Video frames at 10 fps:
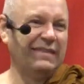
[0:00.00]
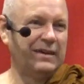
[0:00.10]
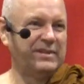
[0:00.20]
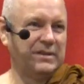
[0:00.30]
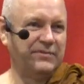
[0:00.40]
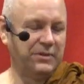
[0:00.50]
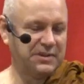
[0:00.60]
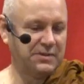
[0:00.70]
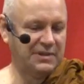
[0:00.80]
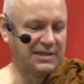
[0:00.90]
There is a few
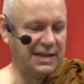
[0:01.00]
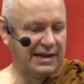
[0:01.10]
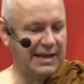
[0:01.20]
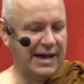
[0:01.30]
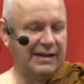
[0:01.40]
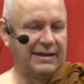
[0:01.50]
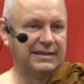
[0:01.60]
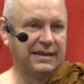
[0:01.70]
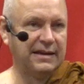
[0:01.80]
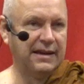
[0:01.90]
suttas like that.
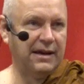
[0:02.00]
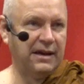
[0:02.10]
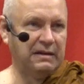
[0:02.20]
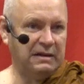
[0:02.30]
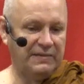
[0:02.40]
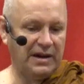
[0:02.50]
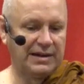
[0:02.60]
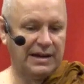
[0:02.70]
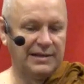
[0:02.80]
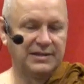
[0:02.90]
There's a, a
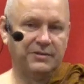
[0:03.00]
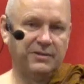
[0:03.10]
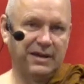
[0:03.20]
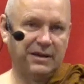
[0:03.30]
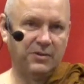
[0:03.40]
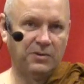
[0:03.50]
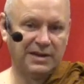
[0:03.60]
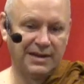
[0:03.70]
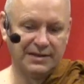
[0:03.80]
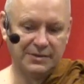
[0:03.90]
Vakkali sutta,
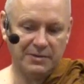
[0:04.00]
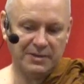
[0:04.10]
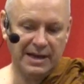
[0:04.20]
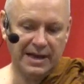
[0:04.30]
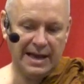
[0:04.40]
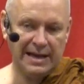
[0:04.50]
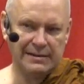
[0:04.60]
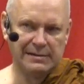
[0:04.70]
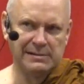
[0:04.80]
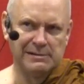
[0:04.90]
Godhika sutta, and.